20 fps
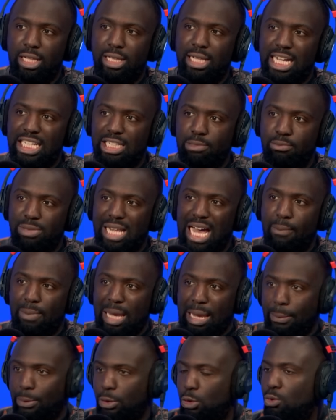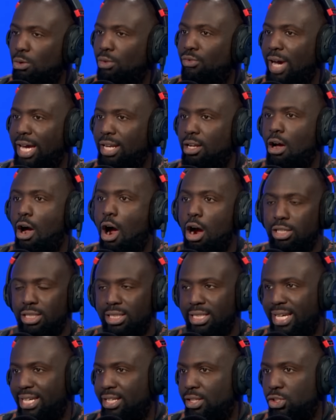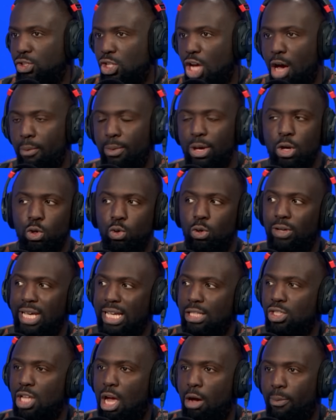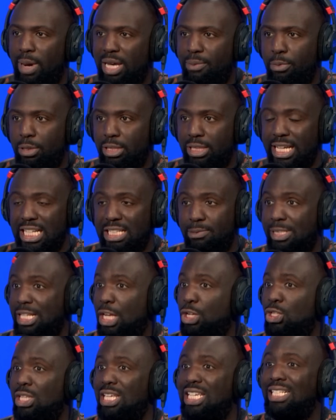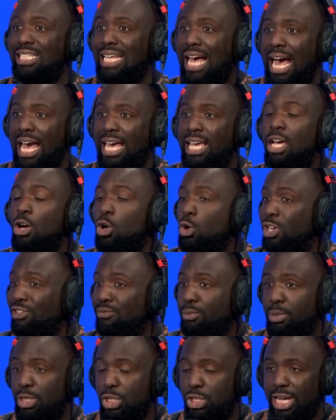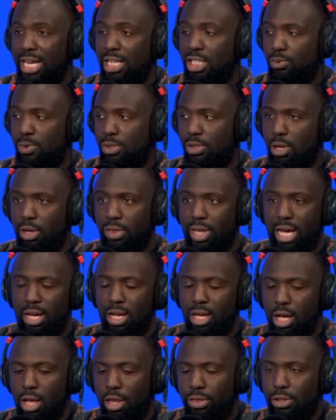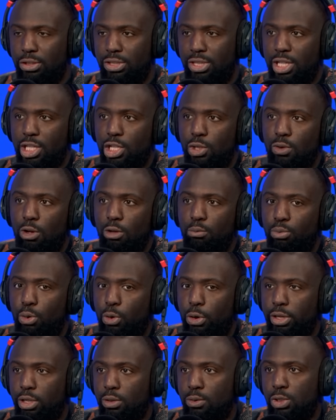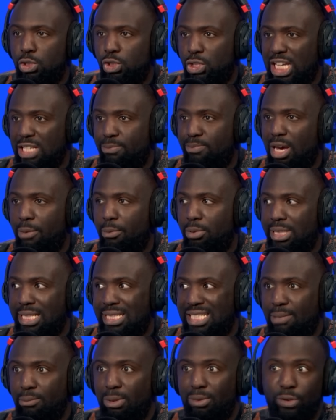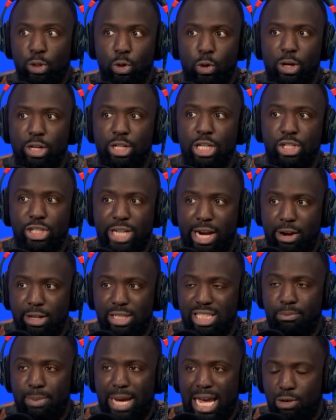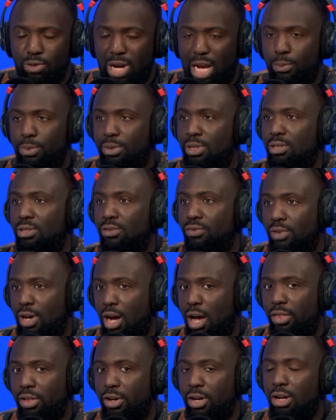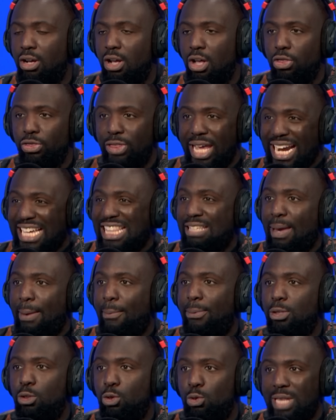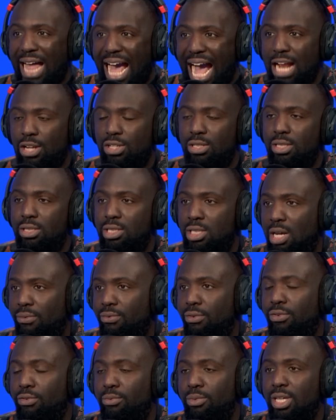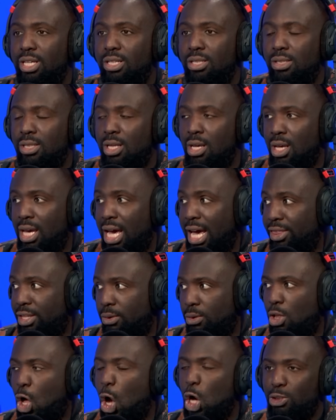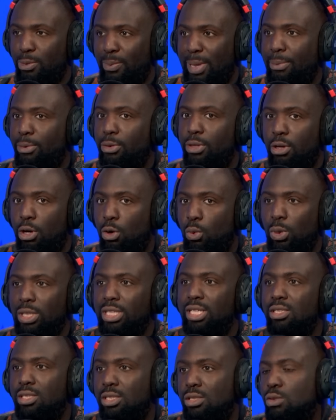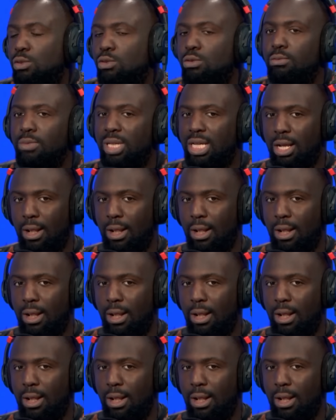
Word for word: class black people who will find it harder to get a job, who will get stopped by police, potentially die, or even be chased. We saw that 13-year-old boy who was chased by police simply for going on a charity bike ride with his father. They're the people who will actually suffer from this. And there will always be people that are willing to